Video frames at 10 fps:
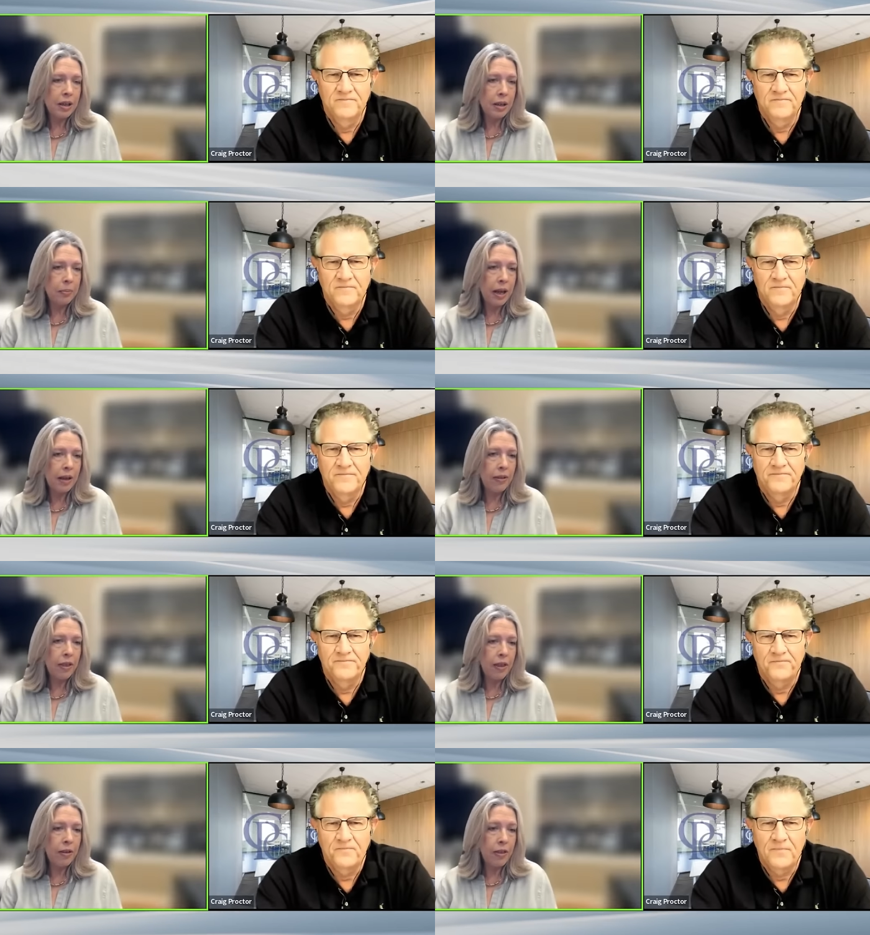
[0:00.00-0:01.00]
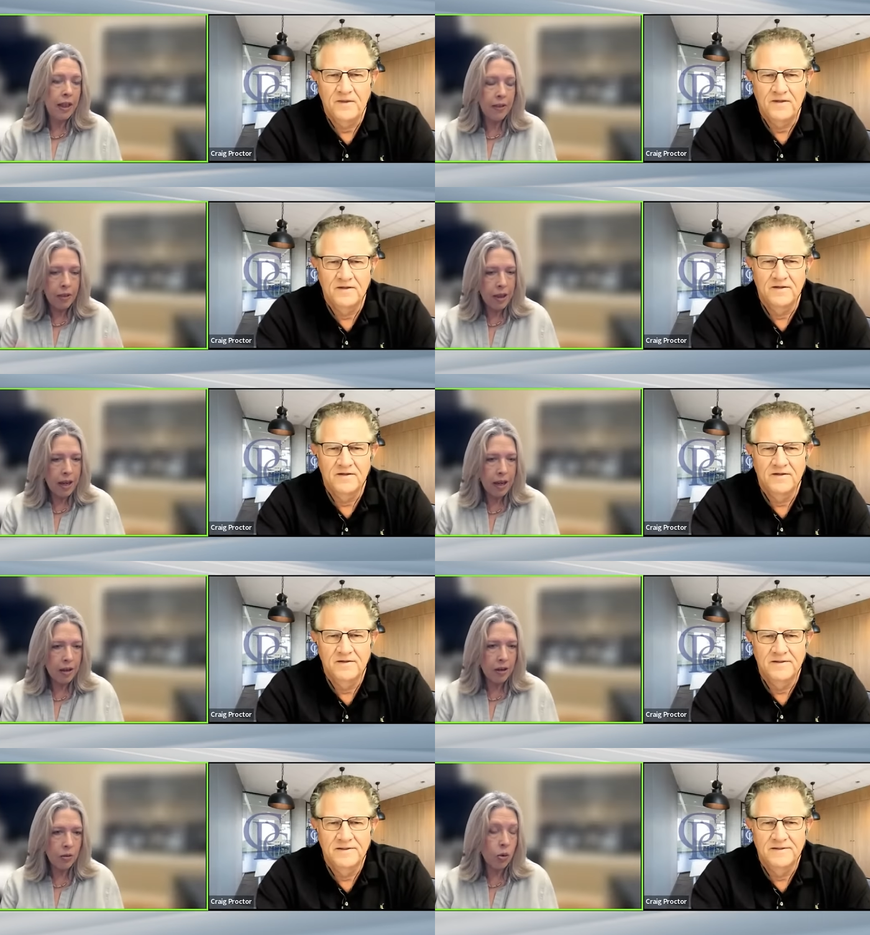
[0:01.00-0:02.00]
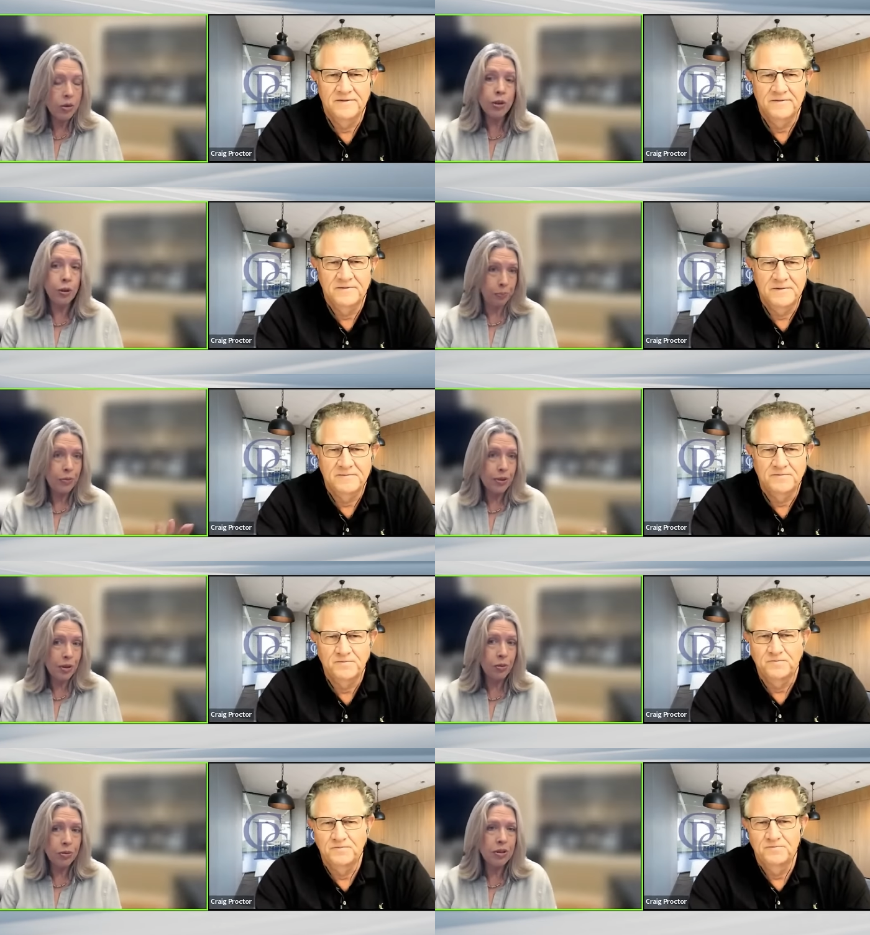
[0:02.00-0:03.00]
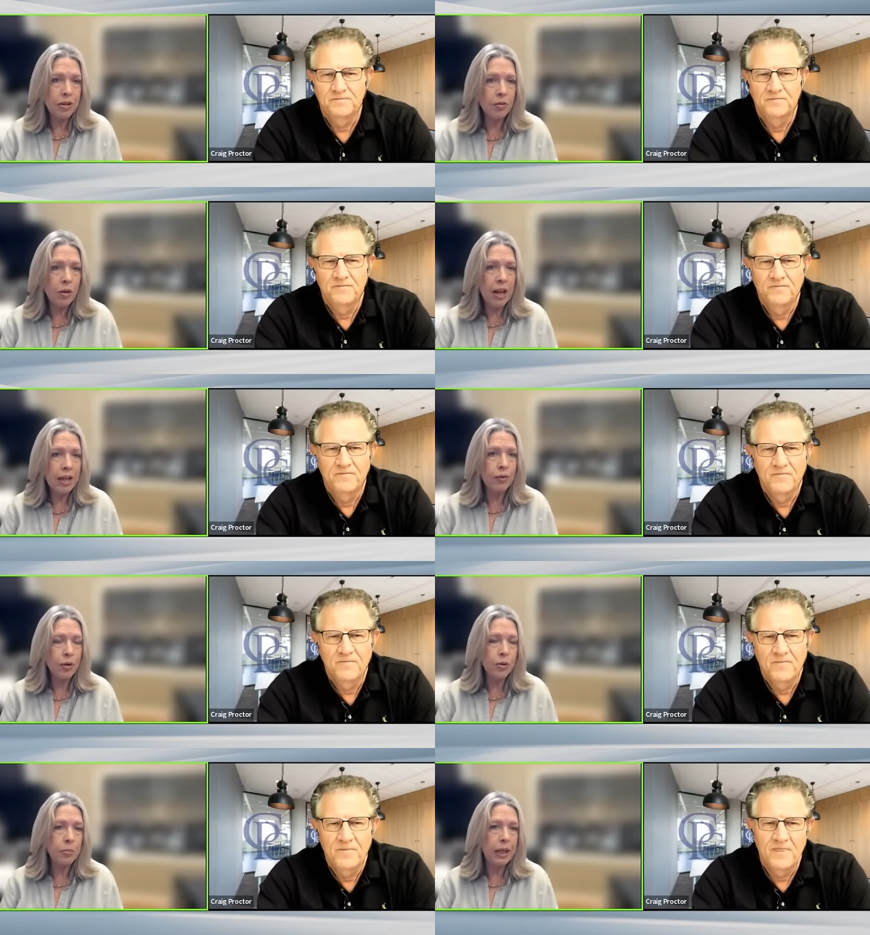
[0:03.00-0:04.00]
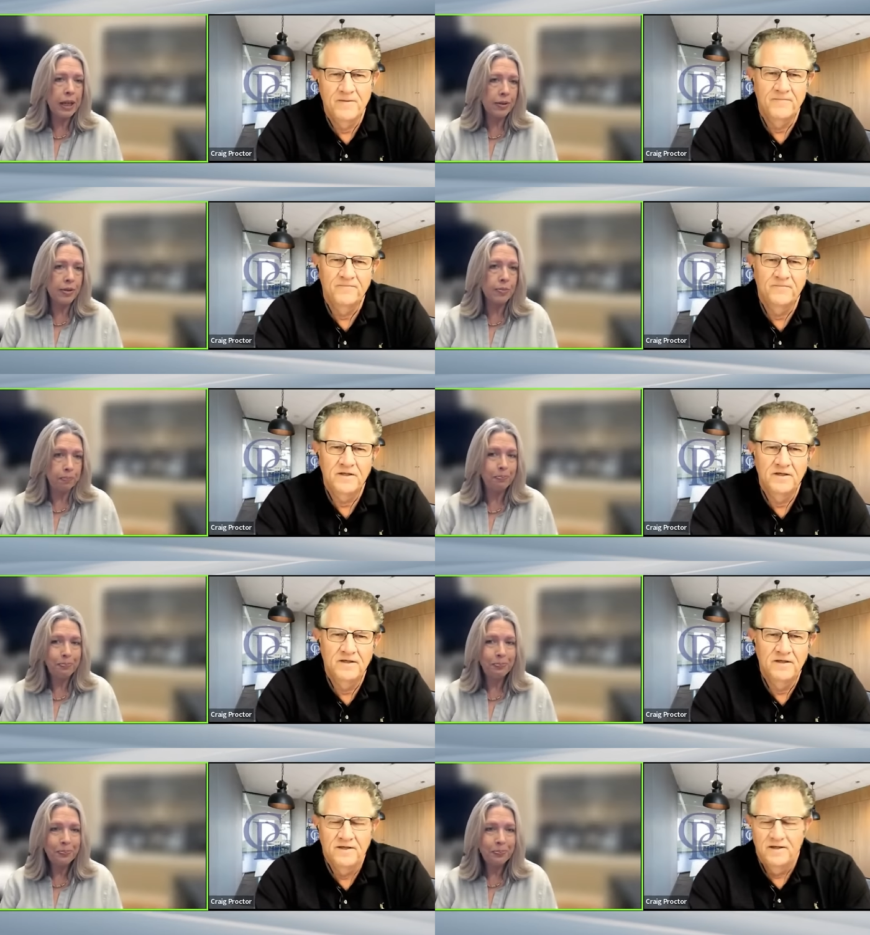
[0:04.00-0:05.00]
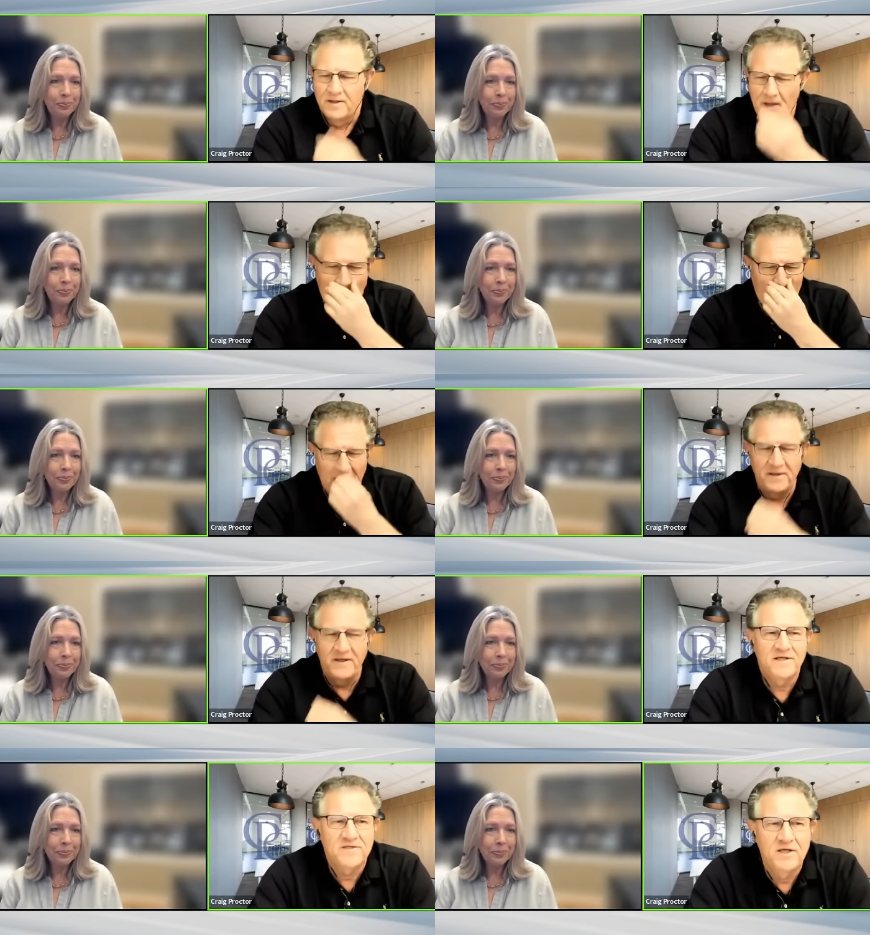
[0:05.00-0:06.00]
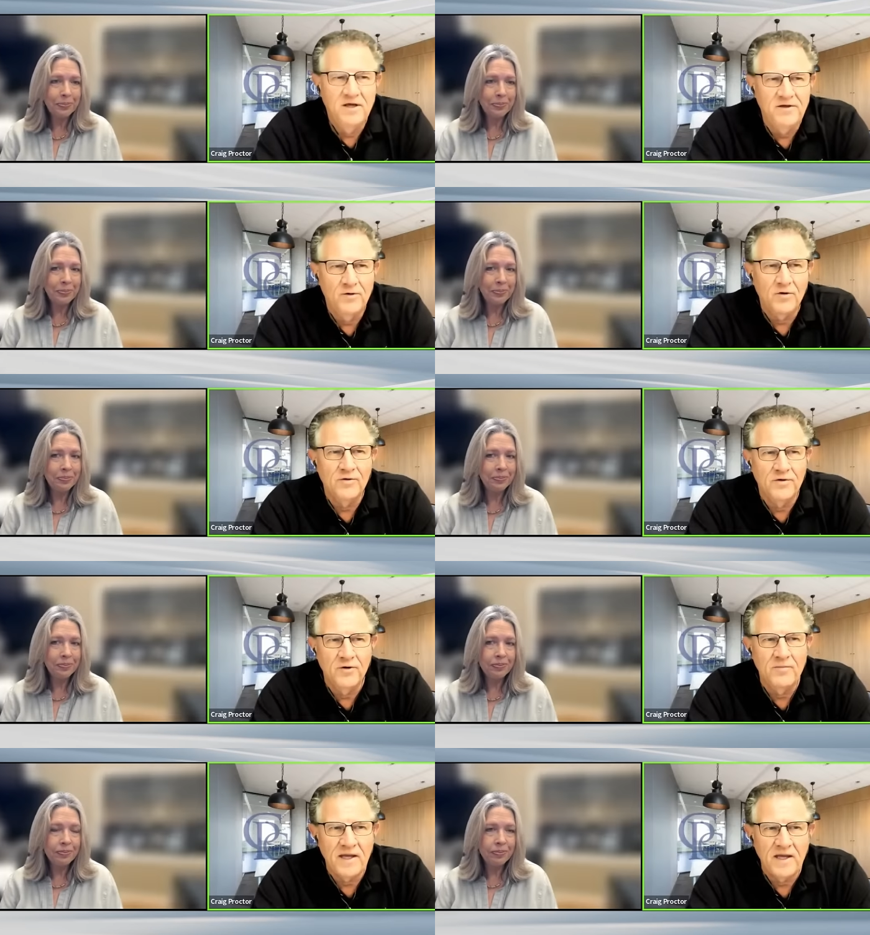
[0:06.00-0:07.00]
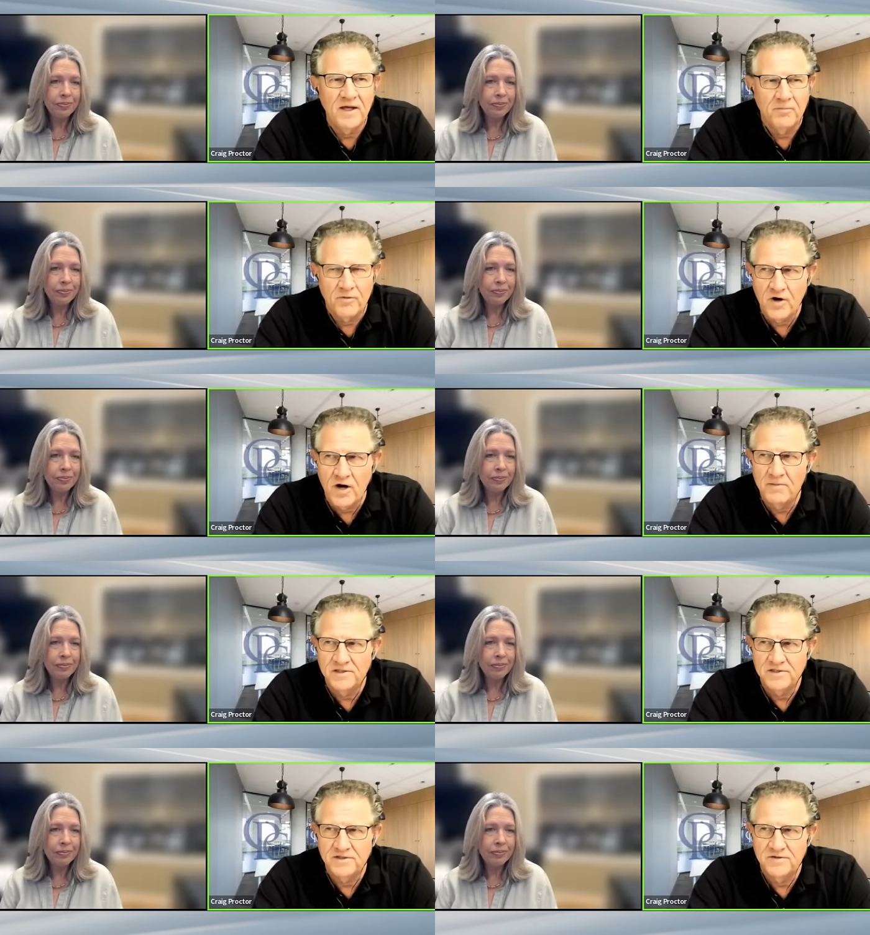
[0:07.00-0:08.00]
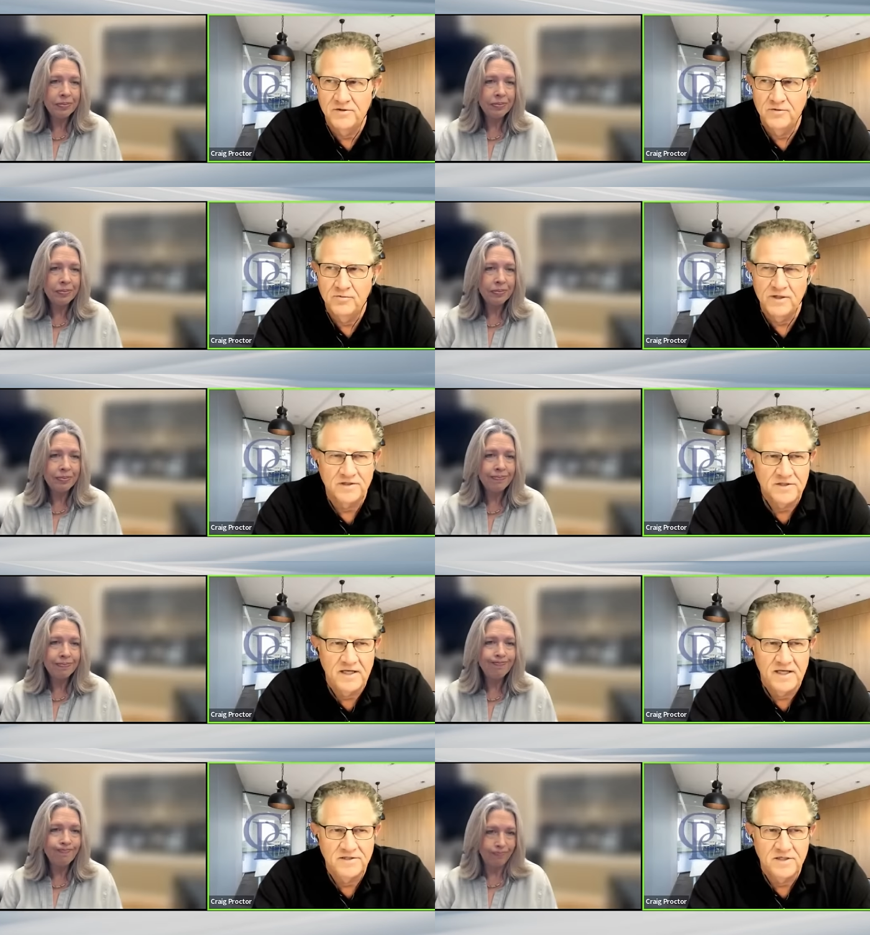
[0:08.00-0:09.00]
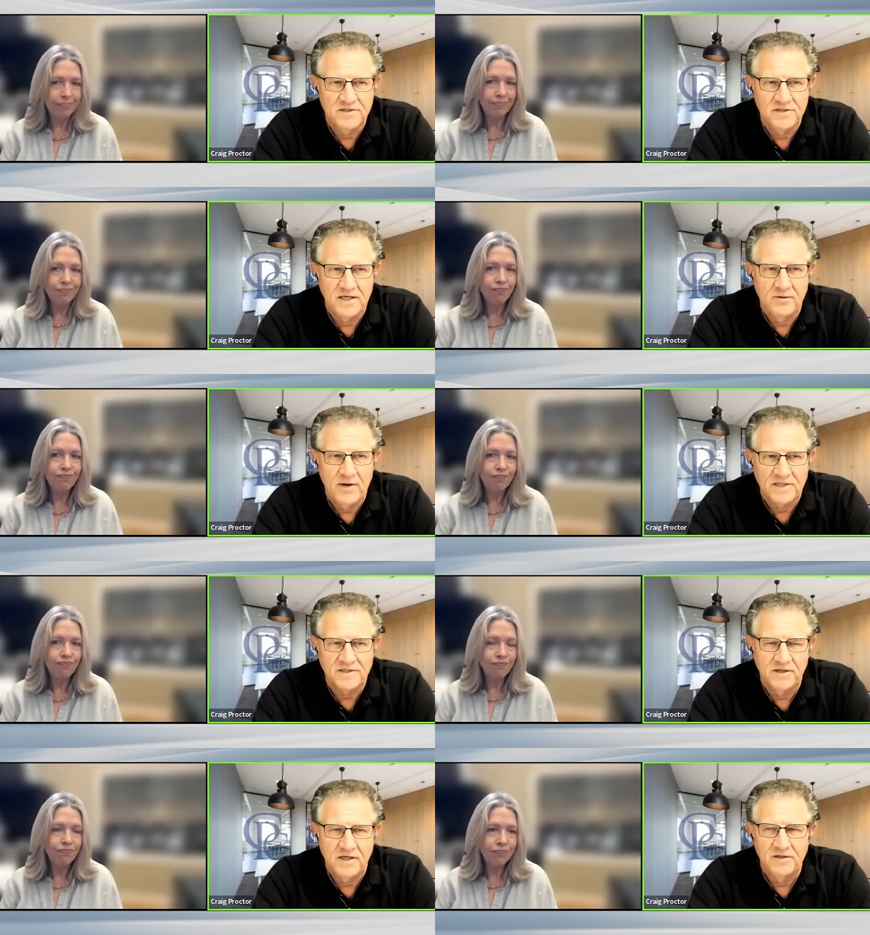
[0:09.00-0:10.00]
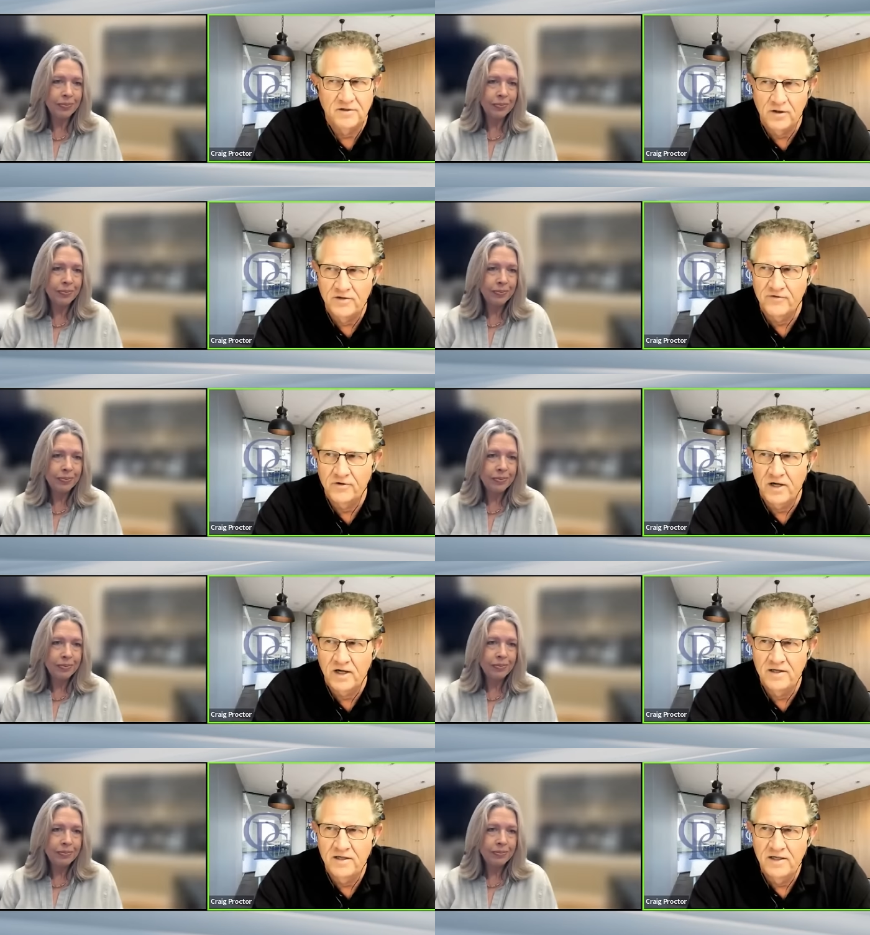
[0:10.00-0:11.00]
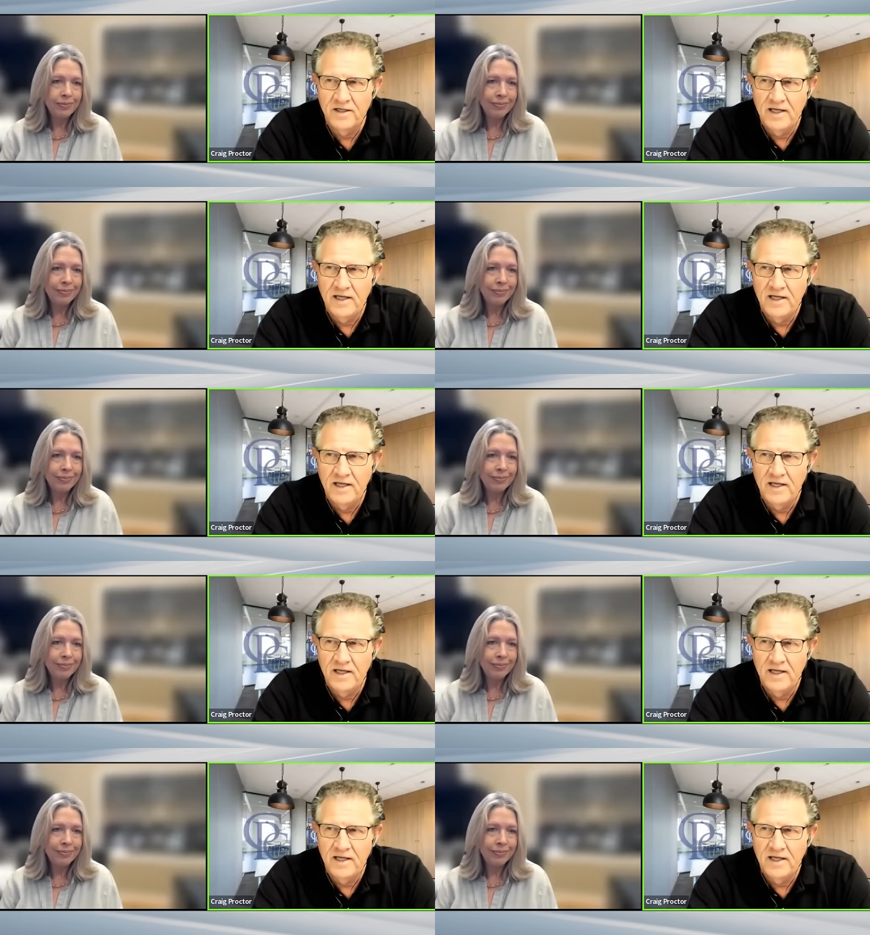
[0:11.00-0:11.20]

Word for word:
Speaker 1: um, and then they uh, or Zoom. So any of those meetings.
Speaker 2: Nancy, you're you're making a promise to real estate agents that you actually can deliver on,